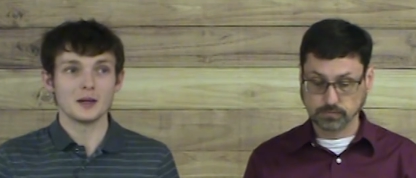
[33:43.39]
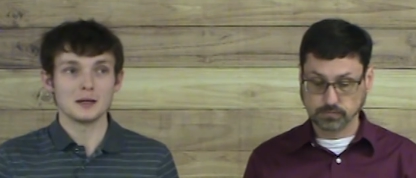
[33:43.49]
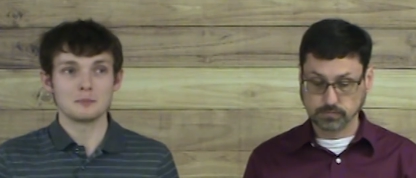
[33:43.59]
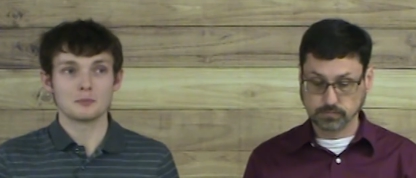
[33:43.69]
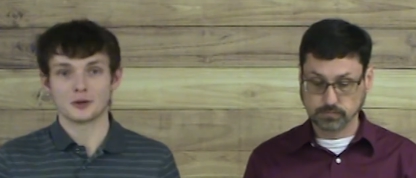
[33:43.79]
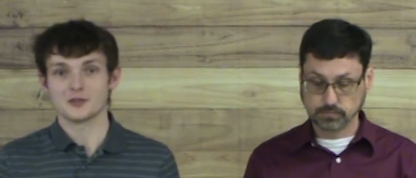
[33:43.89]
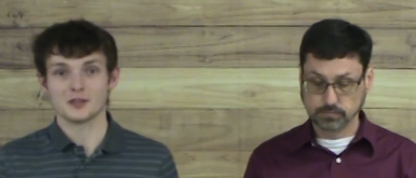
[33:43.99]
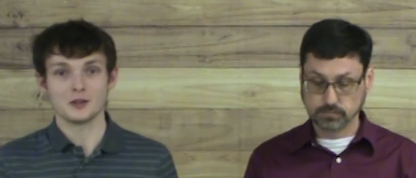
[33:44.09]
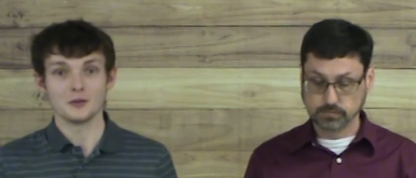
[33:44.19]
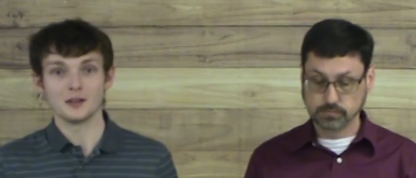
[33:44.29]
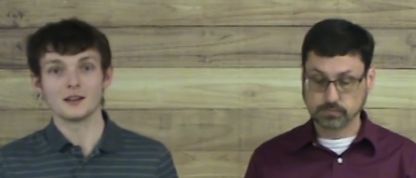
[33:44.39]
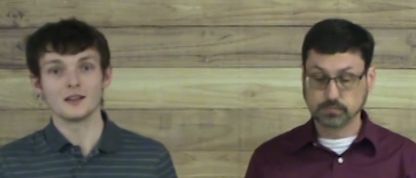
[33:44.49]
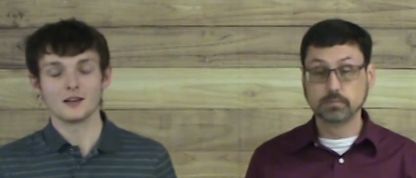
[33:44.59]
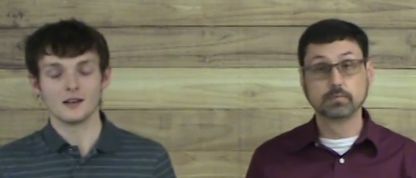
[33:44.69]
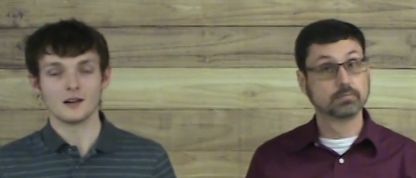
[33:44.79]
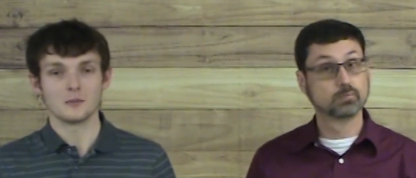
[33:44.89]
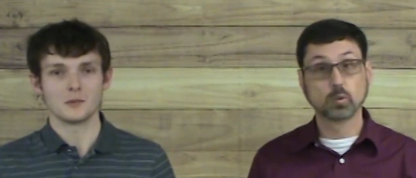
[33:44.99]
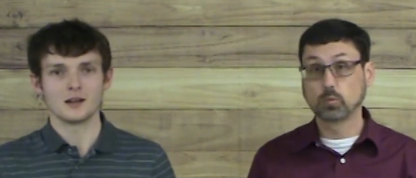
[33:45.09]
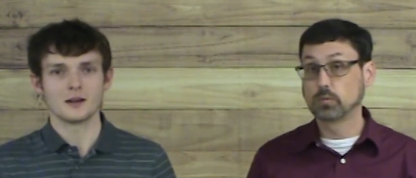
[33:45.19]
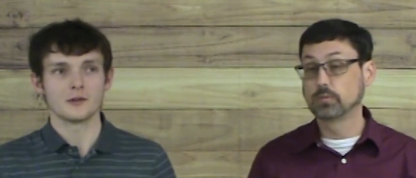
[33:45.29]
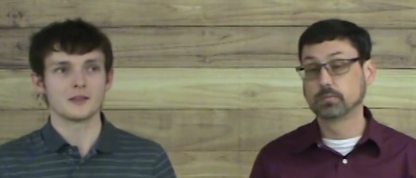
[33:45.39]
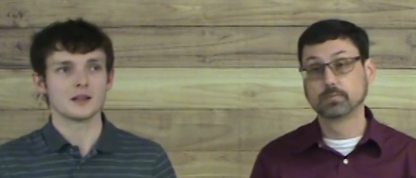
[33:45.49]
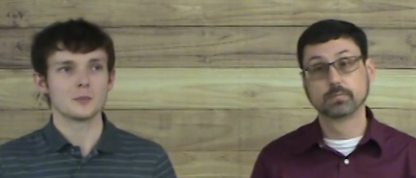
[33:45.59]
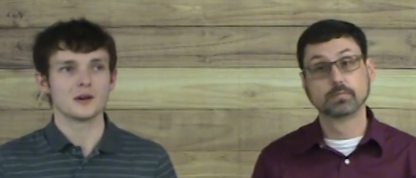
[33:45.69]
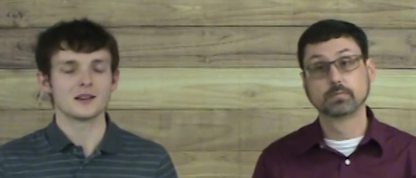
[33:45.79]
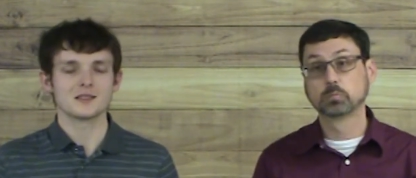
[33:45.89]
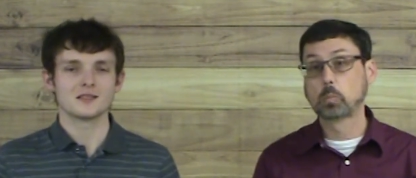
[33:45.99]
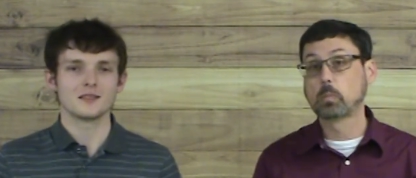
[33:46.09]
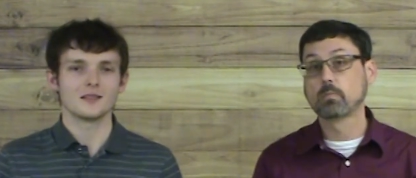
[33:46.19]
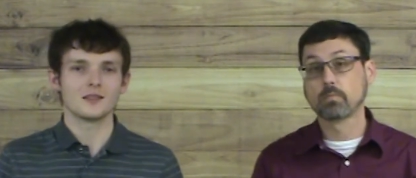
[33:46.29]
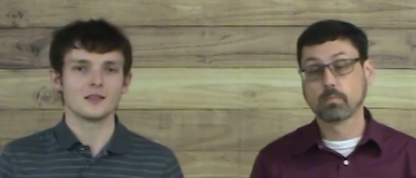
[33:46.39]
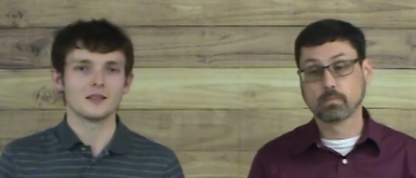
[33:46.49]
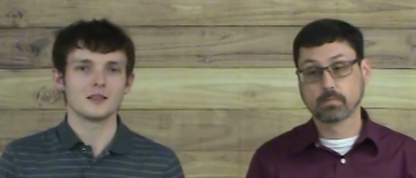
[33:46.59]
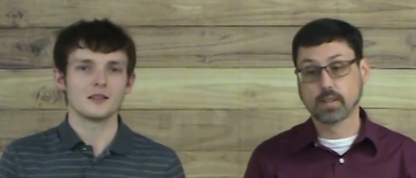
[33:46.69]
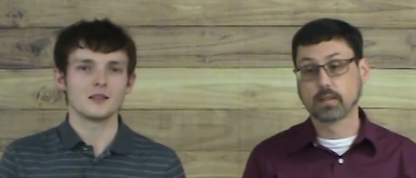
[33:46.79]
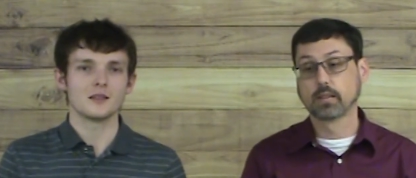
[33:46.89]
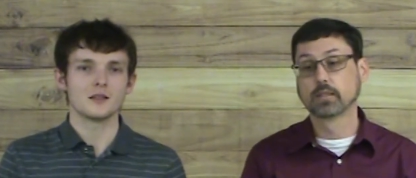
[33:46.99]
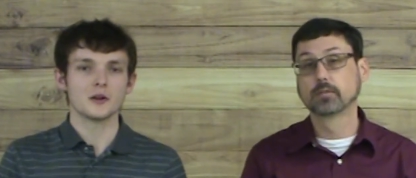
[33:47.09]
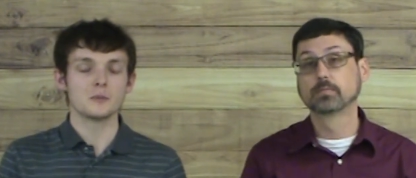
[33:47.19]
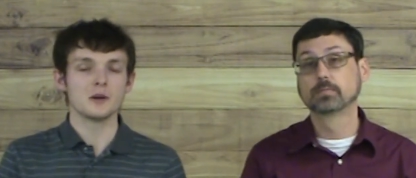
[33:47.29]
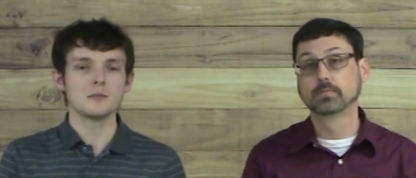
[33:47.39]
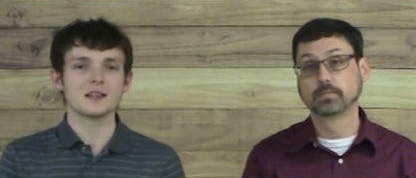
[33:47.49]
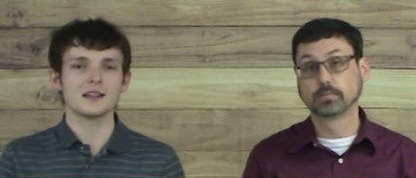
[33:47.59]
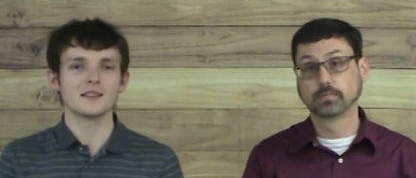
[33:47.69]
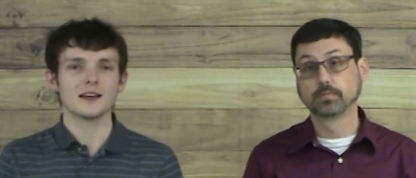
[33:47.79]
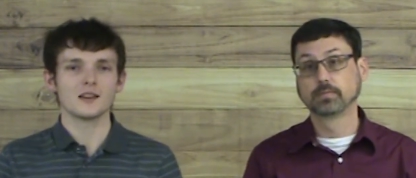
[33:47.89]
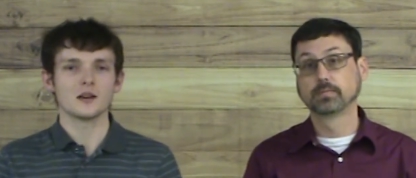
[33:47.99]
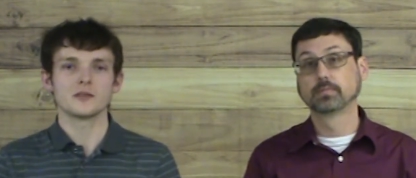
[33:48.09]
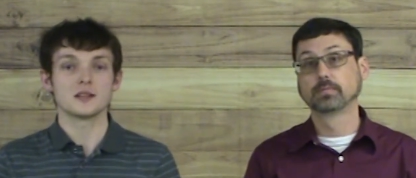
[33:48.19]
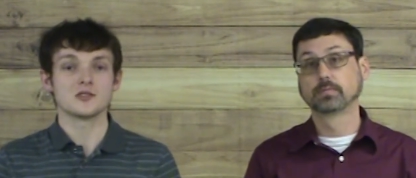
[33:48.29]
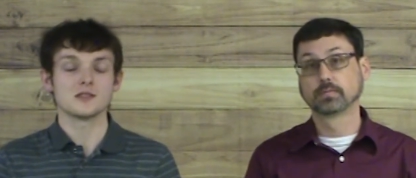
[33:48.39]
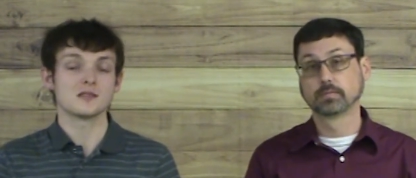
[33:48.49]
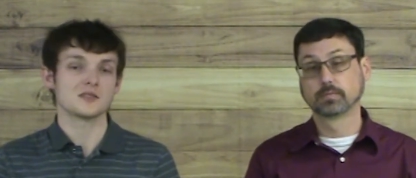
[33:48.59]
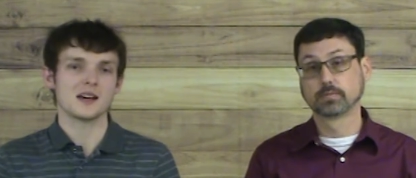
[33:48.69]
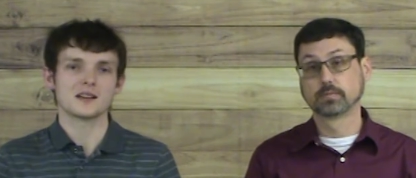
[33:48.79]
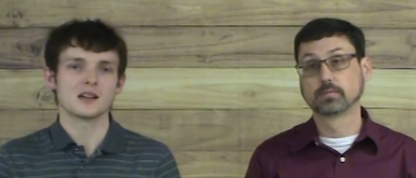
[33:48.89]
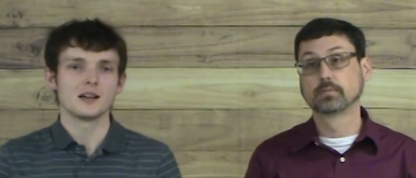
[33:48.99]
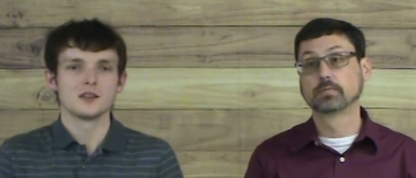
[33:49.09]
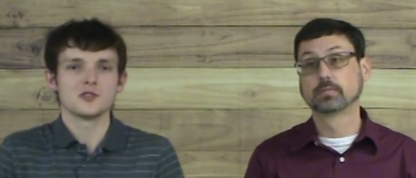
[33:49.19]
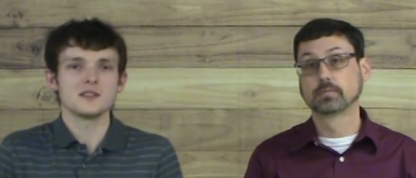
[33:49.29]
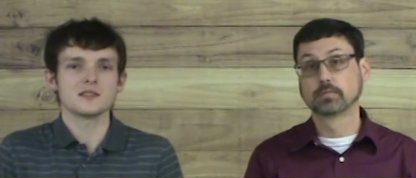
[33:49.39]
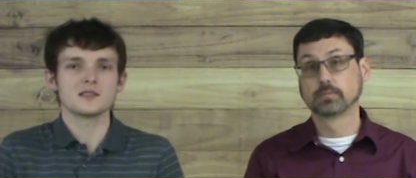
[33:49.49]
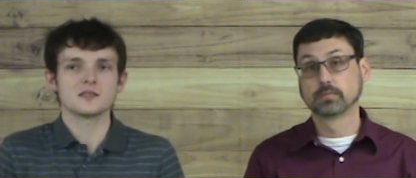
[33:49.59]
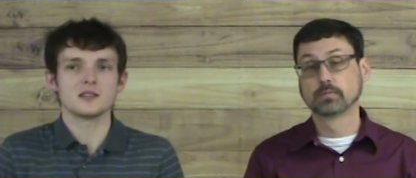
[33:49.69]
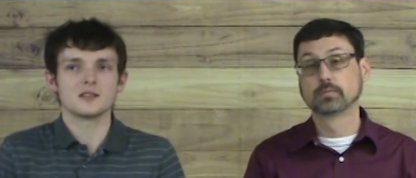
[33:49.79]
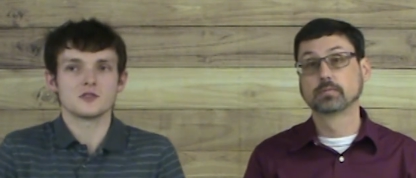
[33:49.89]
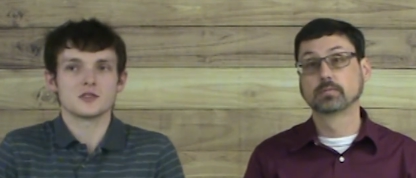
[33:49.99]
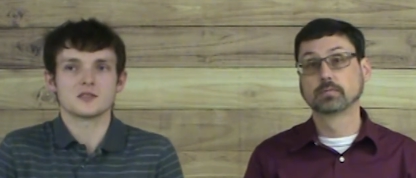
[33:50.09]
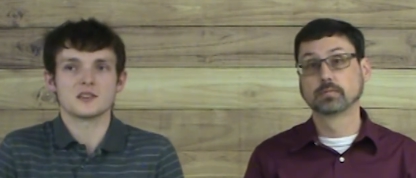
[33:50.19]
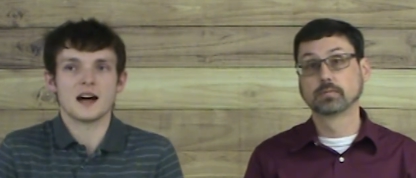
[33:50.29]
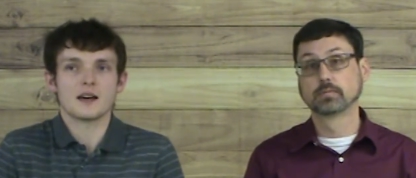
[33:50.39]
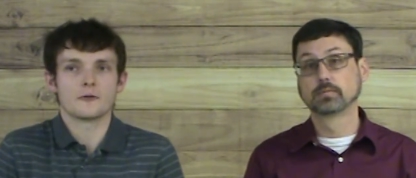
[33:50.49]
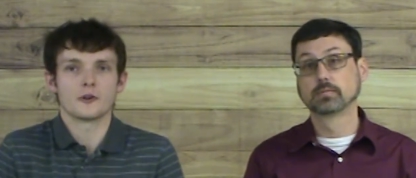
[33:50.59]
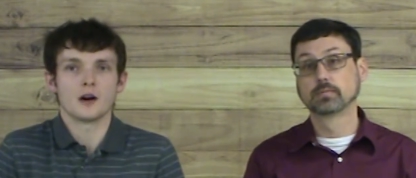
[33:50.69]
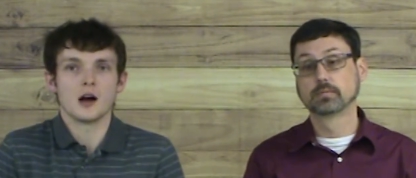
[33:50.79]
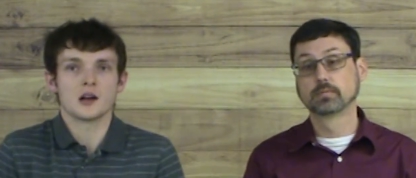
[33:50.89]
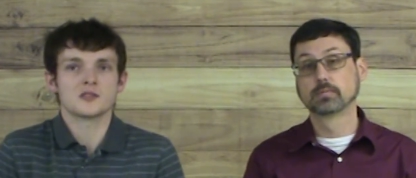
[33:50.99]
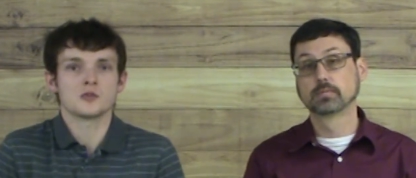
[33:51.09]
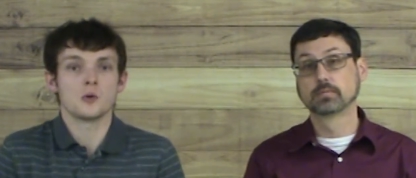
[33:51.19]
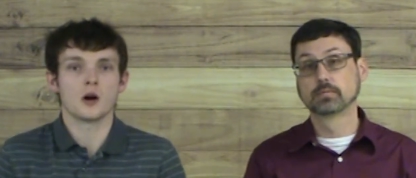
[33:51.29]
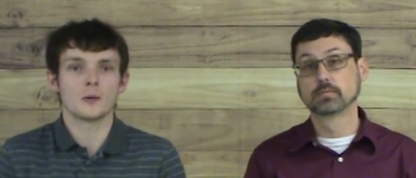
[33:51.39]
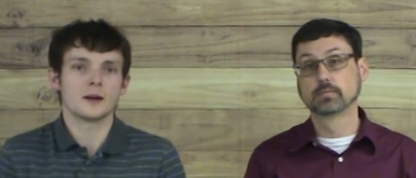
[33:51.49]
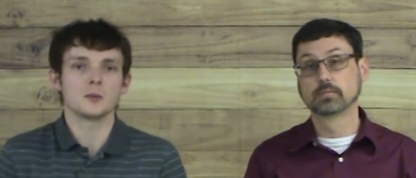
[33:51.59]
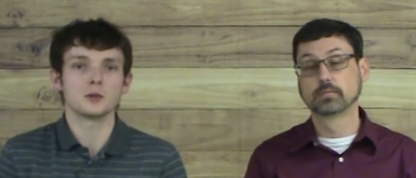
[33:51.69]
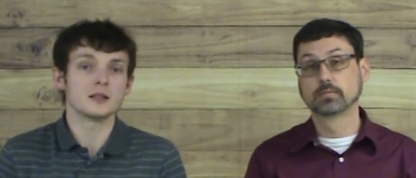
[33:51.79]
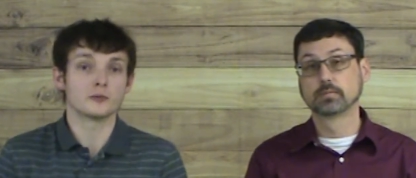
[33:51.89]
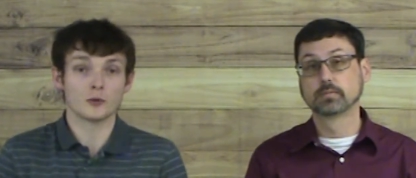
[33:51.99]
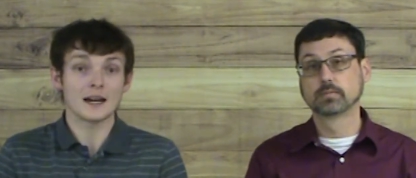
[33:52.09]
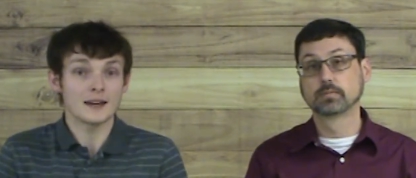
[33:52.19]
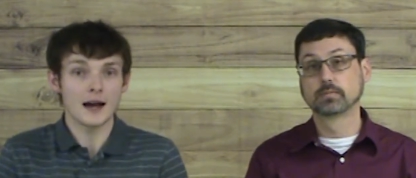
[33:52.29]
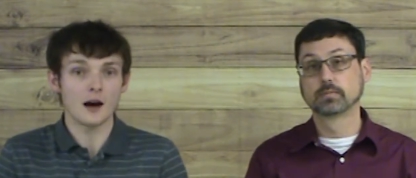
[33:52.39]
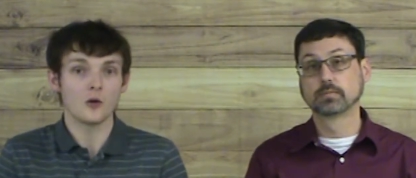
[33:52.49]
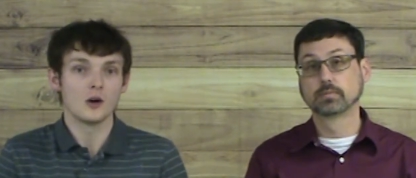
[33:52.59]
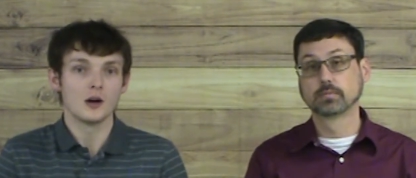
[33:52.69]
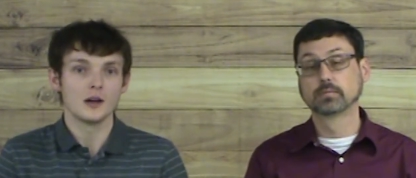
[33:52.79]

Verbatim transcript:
Speaker 1: be persecuted um, and everything, but it's they're mimicking that love that Jesus has. Jesus didn't just die for us who already believe right now.